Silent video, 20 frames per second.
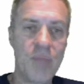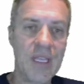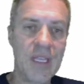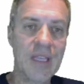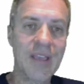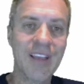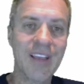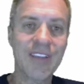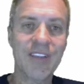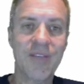
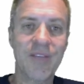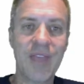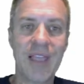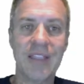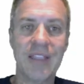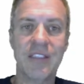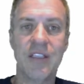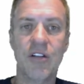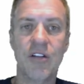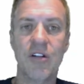Because of
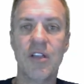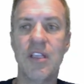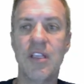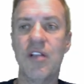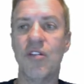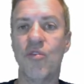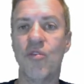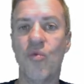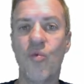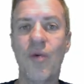that center
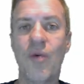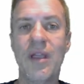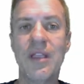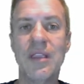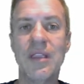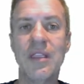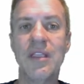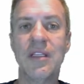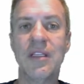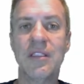gear, the way
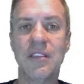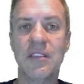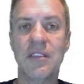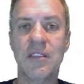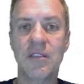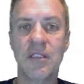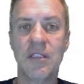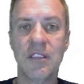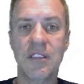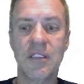
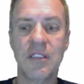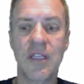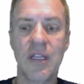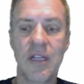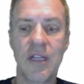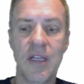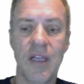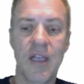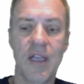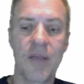this is
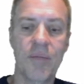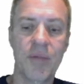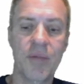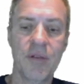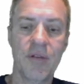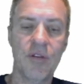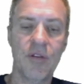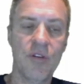set up,